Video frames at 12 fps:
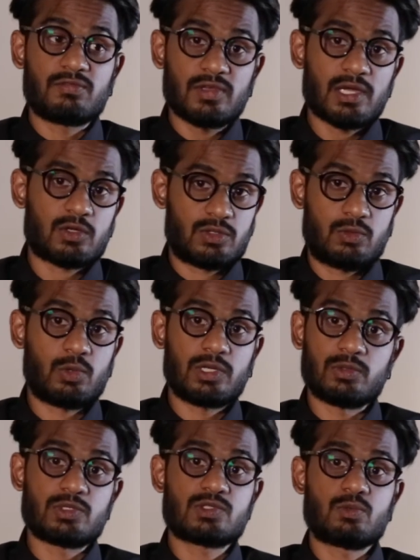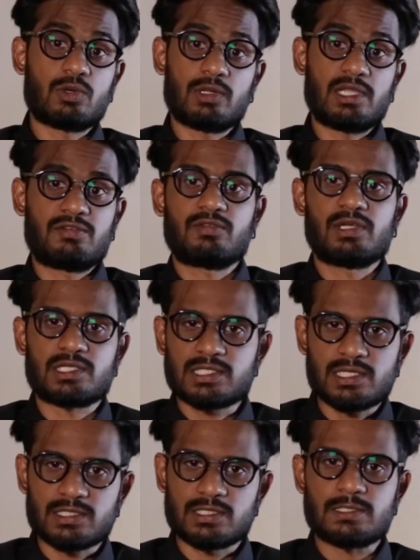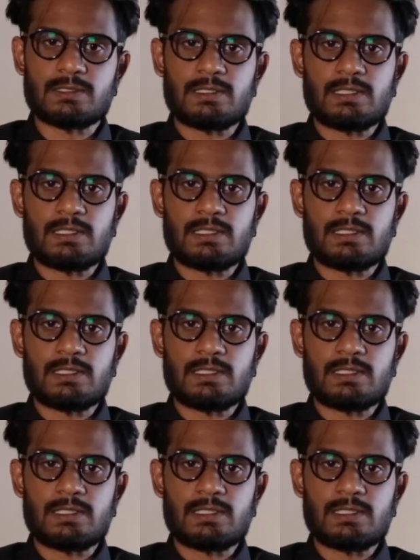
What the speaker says: their queries were left unattended.